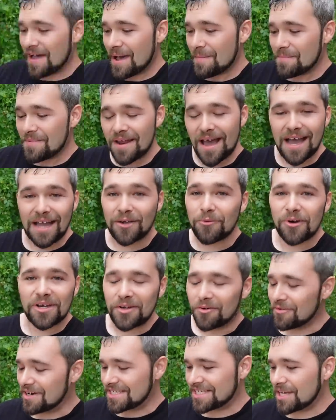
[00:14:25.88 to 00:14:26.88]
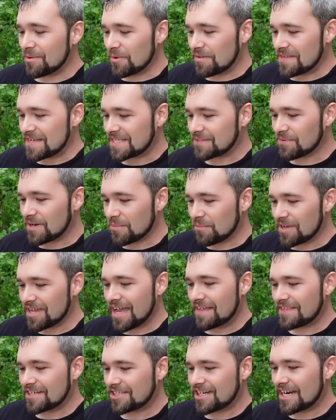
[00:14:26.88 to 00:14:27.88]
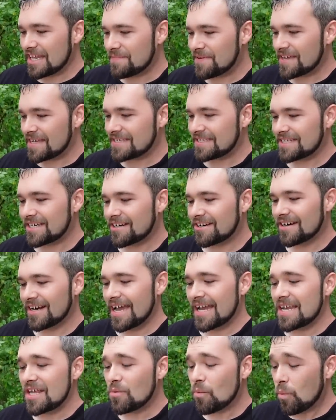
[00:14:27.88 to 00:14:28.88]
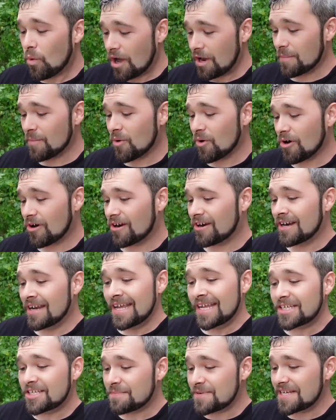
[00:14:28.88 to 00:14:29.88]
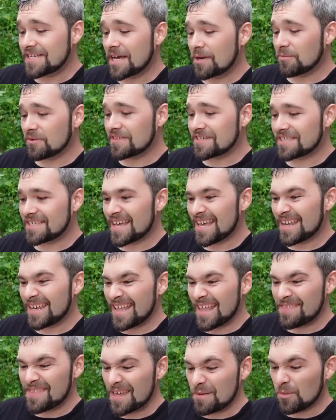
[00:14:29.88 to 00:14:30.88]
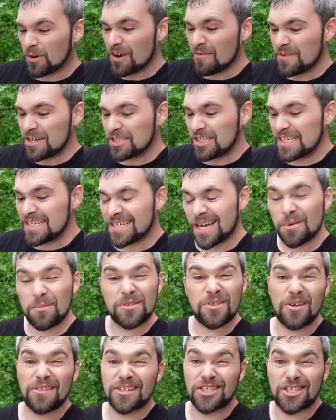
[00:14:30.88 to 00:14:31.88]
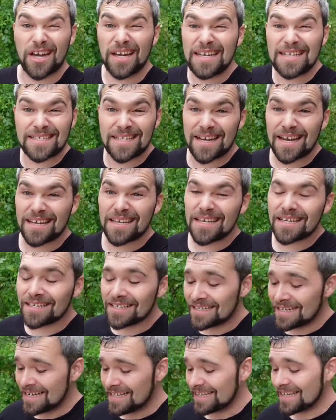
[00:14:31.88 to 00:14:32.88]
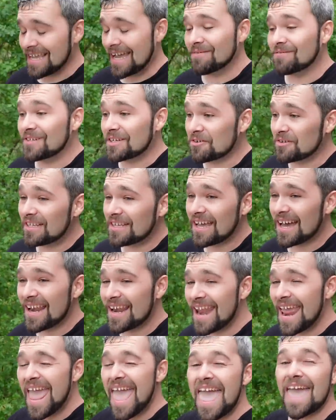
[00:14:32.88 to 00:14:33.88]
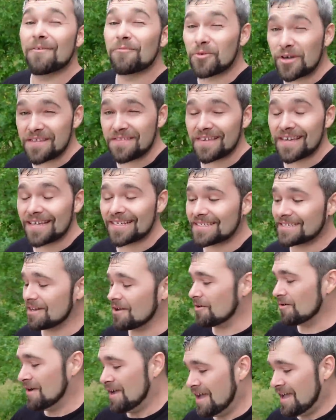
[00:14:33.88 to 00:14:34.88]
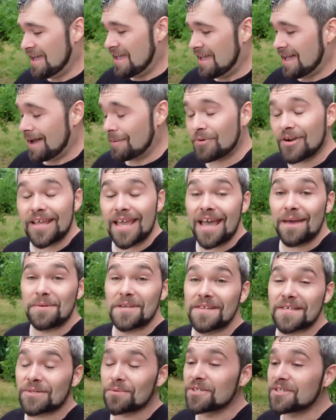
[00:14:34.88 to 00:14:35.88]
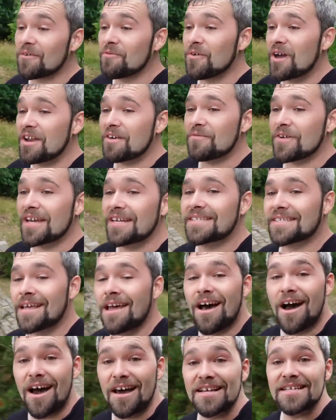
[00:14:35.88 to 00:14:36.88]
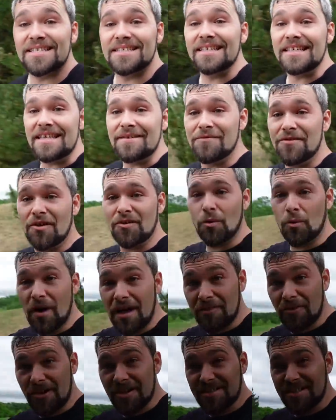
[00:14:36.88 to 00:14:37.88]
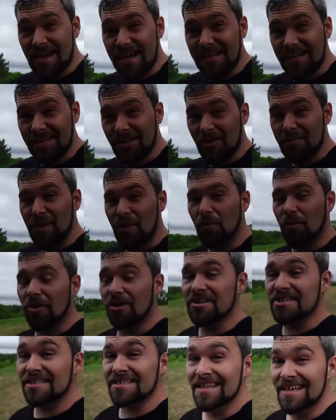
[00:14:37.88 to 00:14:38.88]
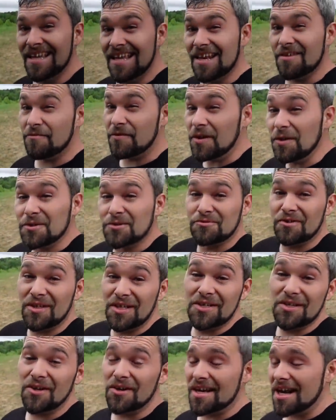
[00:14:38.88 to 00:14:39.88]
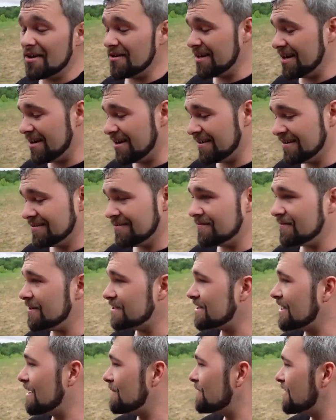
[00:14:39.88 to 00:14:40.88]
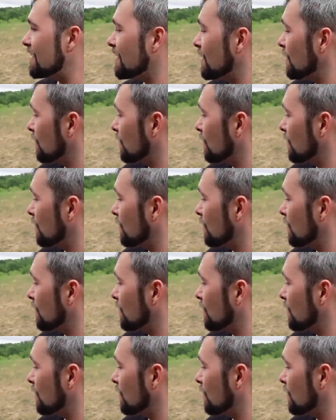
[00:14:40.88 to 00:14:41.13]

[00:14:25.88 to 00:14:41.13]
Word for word: I'm not going to risk it with this one. We got the shiny Pansear. I need one more to be done with the set. And then we're officially done with all the shinies that I need. Like, I've literally gotten everything. So I'm pretty happy. This was a fun event. Honestly, even though the weather has gotten a little bit worse, it feels really good out here. It feels a lot better.